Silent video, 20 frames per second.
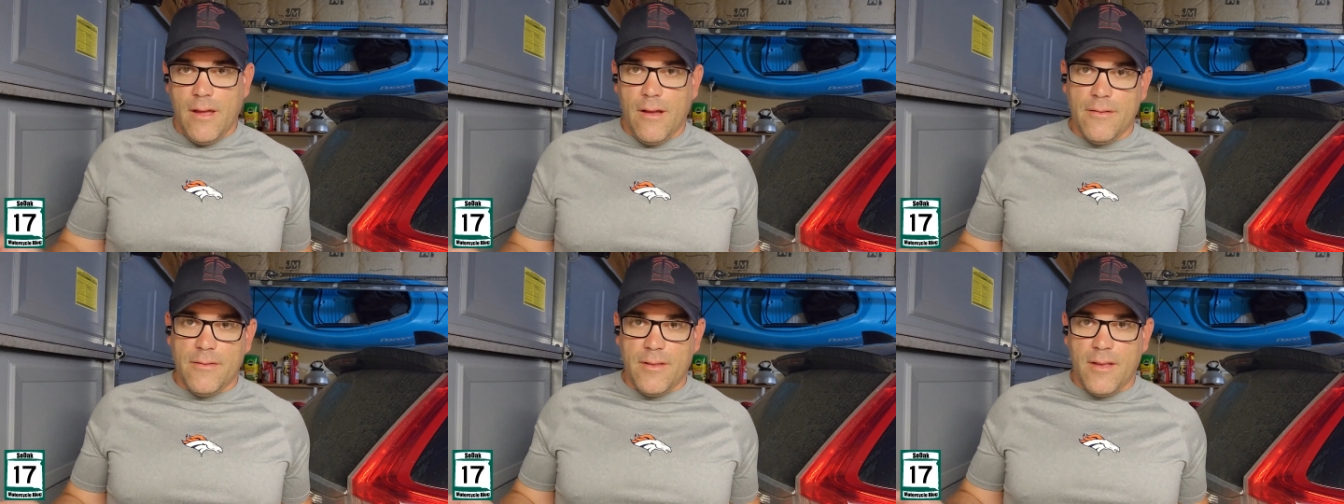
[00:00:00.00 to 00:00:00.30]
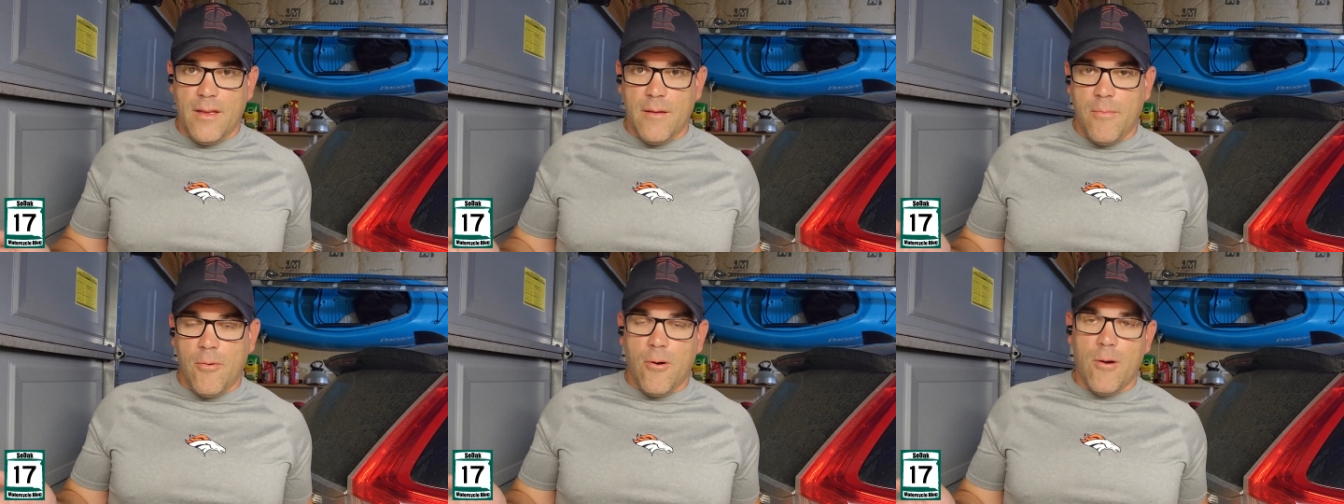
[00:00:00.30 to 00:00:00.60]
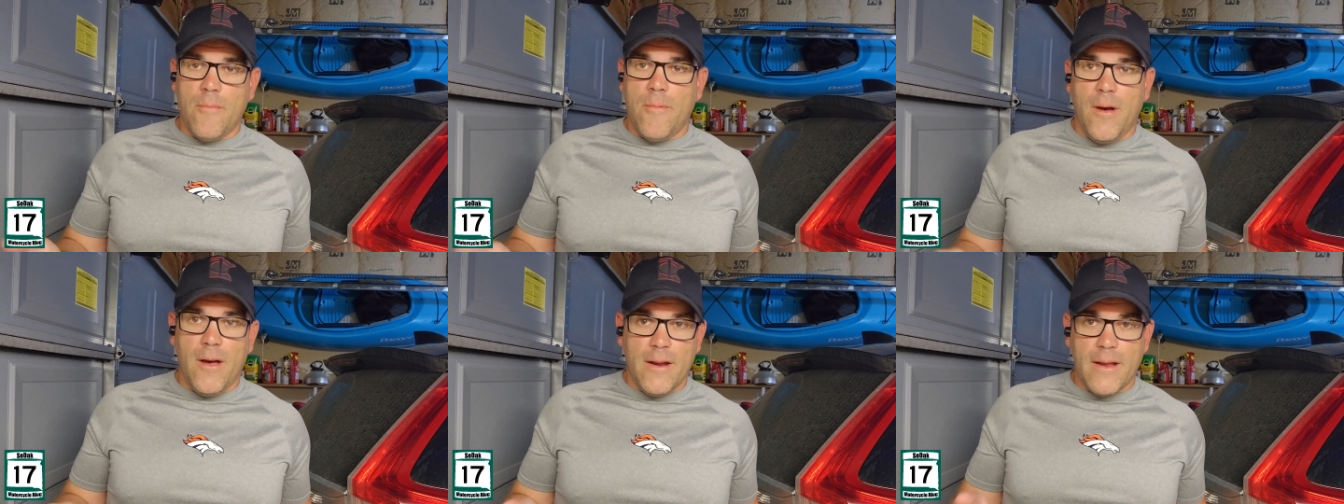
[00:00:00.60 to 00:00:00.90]
outside a
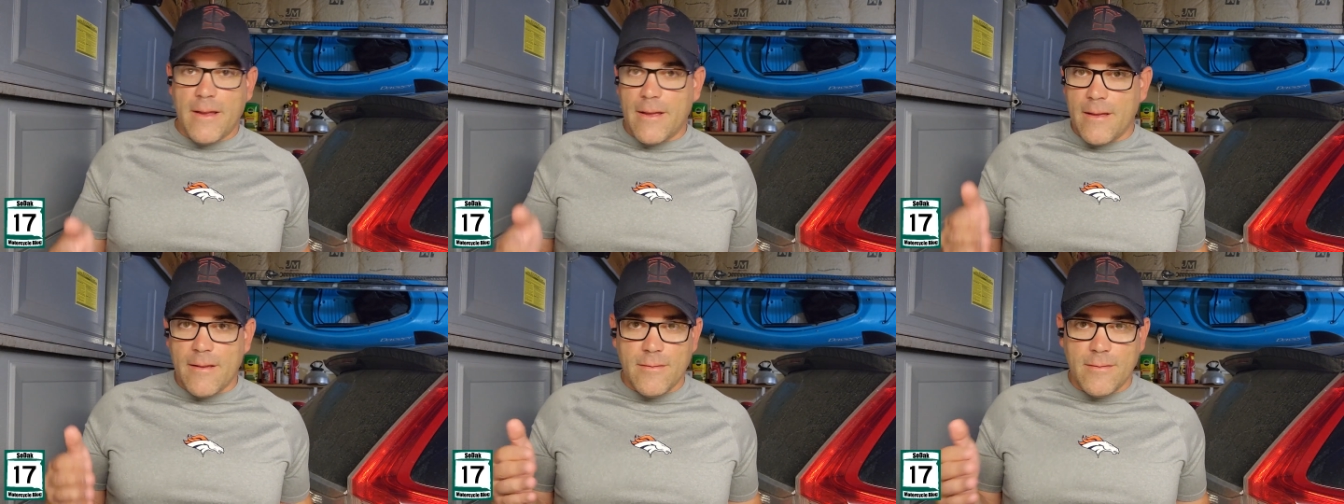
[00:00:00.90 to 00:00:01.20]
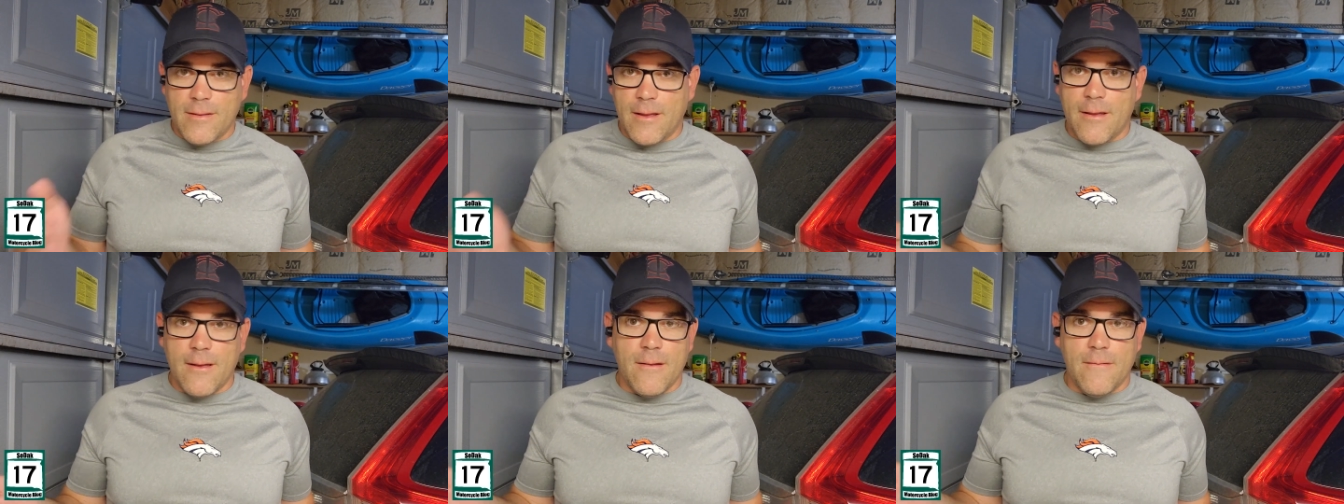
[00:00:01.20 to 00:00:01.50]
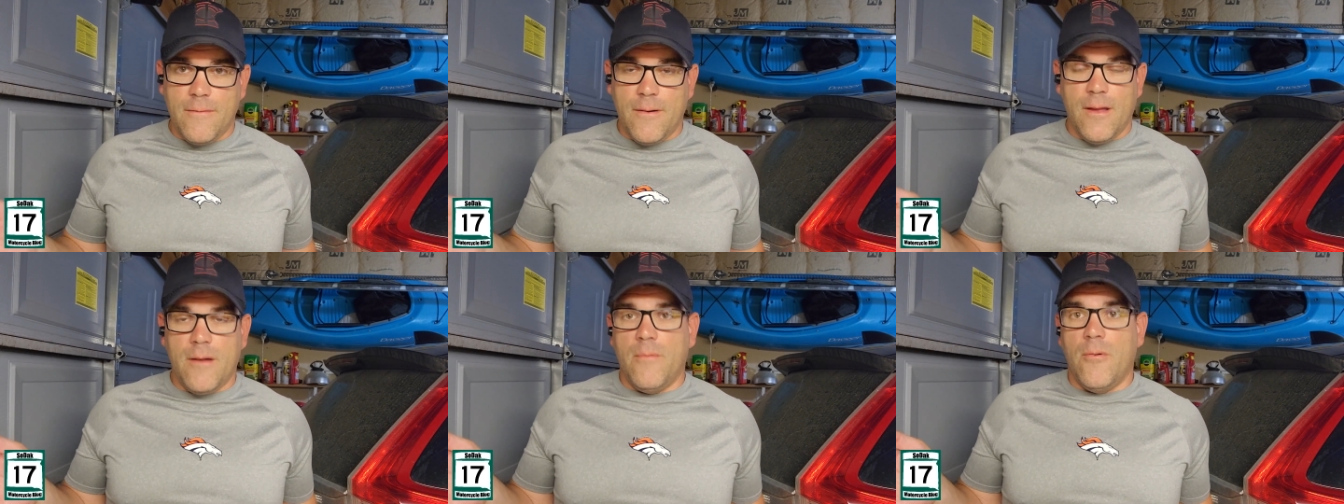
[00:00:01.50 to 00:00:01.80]
porta potty because they
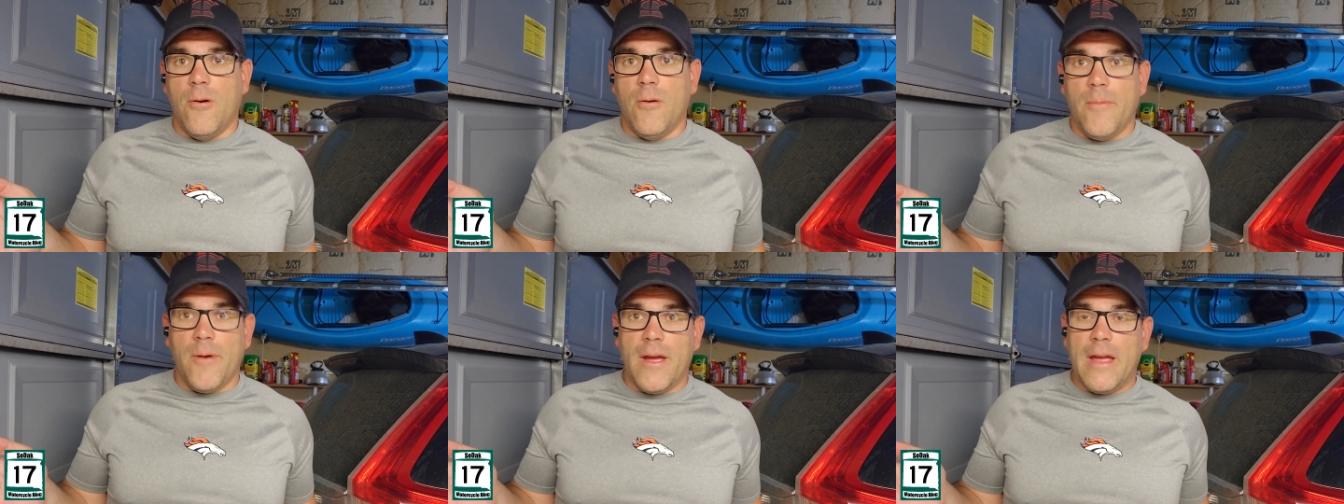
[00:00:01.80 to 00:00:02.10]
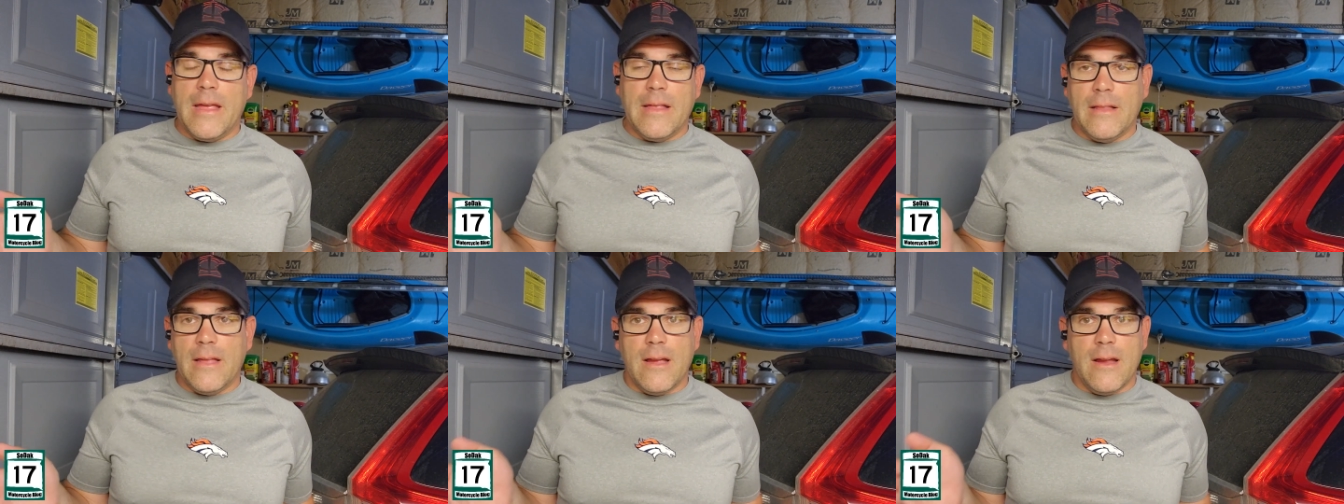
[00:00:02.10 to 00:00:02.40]
couldn't find a porta potty.